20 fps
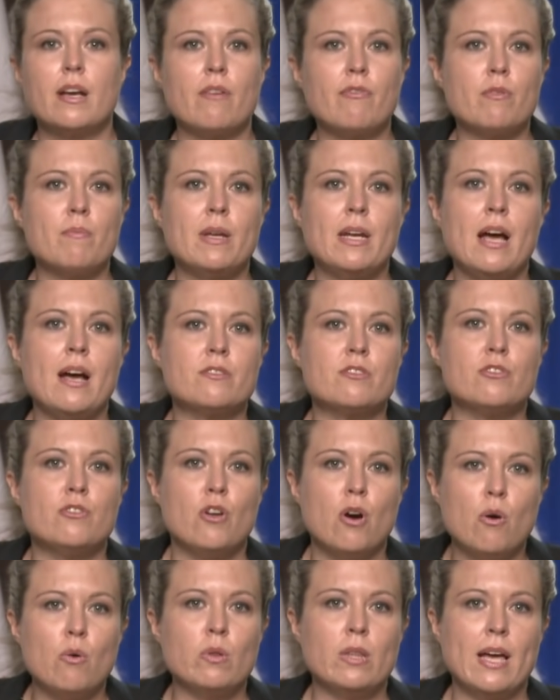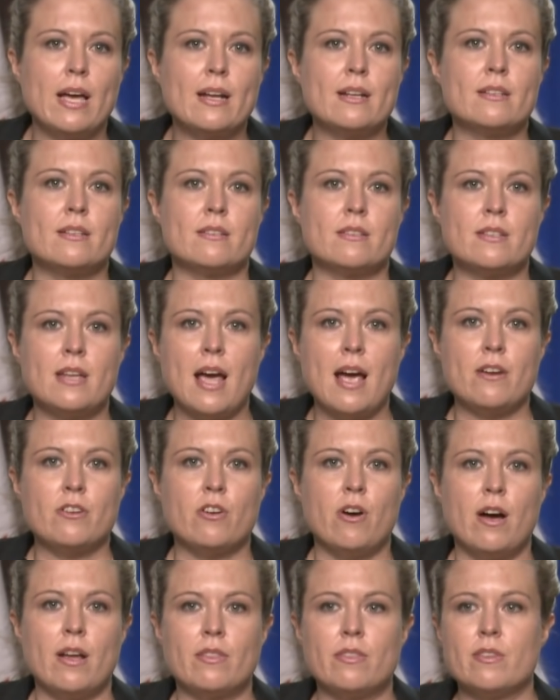though the Conservatives aren't happy the
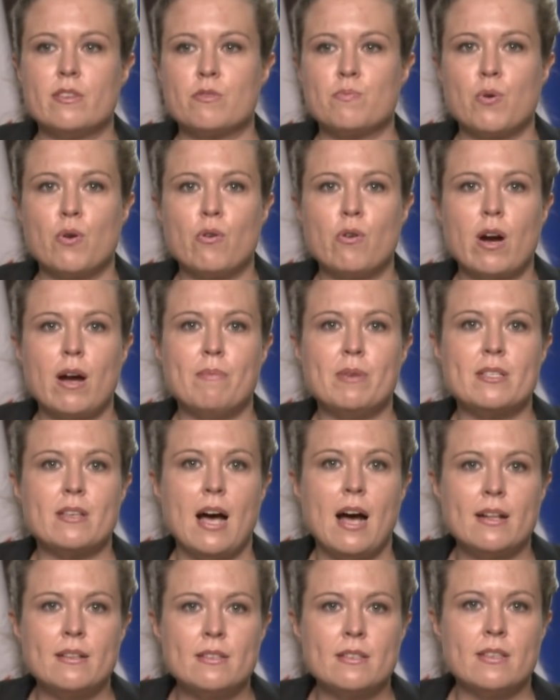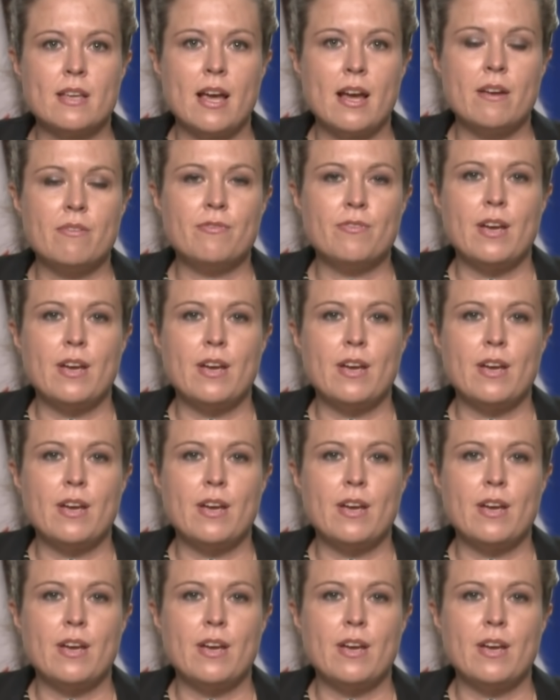mandatory hotel stay will be